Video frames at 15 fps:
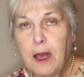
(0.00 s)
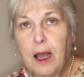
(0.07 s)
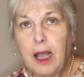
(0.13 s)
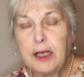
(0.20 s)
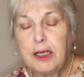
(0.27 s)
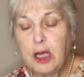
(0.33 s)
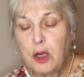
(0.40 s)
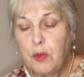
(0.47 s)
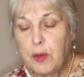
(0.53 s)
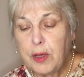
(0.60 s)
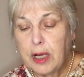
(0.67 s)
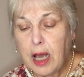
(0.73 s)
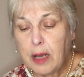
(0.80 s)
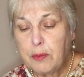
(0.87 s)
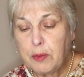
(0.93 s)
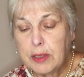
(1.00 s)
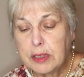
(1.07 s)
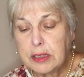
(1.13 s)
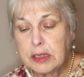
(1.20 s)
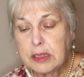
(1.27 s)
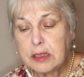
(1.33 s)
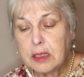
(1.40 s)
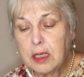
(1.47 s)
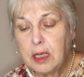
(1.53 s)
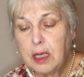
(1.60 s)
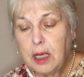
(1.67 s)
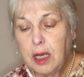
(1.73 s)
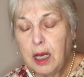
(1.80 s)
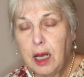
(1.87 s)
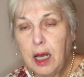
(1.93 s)
I know when I was
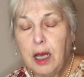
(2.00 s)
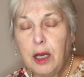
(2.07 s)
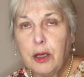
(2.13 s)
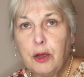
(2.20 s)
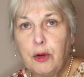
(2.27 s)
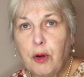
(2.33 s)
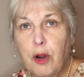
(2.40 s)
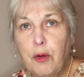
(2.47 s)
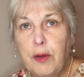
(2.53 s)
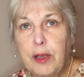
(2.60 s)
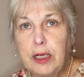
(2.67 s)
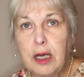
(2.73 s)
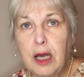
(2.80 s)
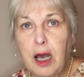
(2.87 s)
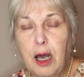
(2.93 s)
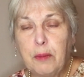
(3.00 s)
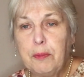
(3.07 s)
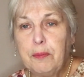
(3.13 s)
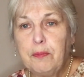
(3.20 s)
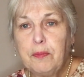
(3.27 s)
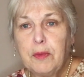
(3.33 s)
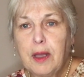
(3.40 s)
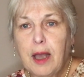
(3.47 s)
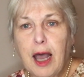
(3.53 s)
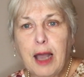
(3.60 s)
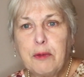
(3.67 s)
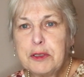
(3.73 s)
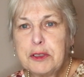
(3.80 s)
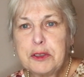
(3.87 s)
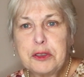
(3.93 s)
growing up, I
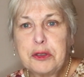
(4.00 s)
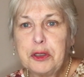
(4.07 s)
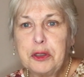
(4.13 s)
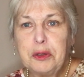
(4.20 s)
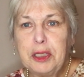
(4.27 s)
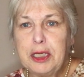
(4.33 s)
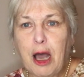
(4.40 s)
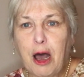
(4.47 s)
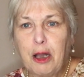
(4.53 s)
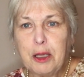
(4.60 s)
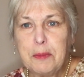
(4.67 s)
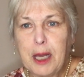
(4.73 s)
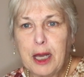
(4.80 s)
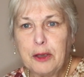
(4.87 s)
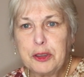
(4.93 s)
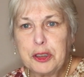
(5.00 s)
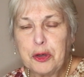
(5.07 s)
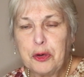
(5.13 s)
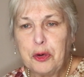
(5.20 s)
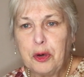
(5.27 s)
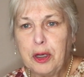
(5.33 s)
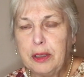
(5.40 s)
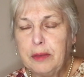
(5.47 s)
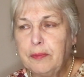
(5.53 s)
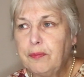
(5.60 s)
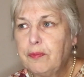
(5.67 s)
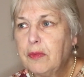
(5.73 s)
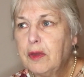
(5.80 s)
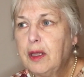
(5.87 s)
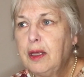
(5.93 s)
was truly all about joy.
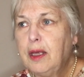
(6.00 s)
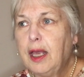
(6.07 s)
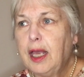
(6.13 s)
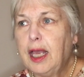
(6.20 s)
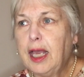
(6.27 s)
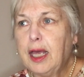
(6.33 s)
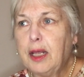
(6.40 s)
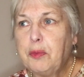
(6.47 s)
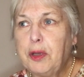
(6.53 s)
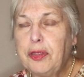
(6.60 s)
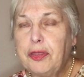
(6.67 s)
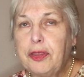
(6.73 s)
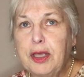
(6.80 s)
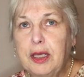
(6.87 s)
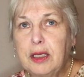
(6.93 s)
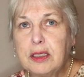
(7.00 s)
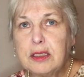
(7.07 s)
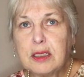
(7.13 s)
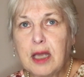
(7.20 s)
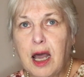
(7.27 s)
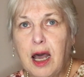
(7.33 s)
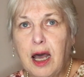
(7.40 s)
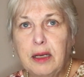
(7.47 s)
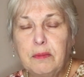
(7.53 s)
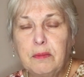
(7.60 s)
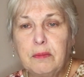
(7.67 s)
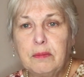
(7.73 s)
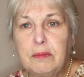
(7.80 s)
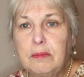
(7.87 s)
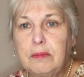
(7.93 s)
And when things got
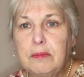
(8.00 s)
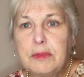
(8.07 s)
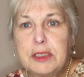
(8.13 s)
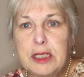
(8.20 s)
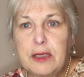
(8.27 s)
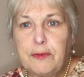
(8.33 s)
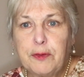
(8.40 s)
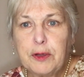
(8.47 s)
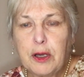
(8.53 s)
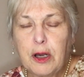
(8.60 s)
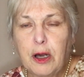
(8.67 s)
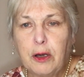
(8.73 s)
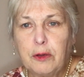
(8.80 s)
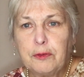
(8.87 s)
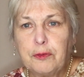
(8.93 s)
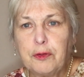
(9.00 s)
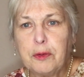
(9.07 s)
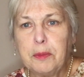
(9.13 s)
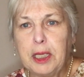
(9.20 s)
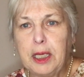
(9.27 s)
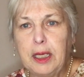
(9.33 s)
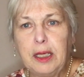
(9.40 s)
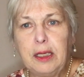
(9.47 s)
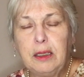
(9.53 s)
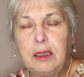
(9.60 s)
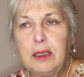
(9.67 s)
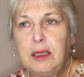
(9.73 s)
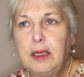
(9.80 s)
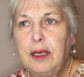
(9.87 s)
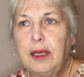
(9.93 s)
difficult for me
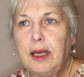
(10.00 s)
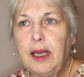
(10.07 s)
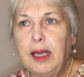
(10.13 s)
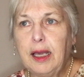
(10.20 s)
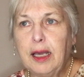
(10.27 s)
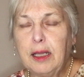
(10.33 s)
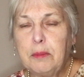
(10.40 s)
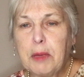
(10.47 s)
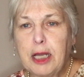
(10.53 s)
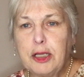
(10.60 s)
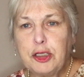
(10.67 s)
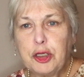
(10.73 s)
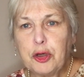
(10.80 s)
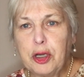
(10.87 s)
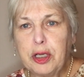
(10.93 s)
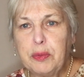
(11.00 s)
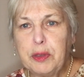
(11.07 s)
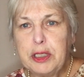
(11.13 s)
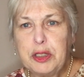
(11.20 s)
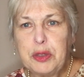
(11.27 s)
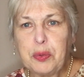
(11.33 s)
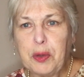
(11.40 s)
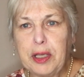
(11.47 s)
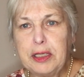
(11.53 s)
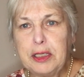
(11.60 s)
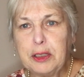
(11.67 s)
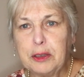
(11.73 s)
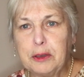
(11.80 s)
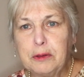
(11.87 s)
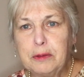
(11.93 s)
and my joy would
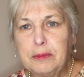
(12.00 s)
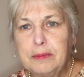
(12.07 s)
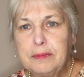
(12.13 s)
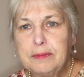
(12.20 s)
dwindle,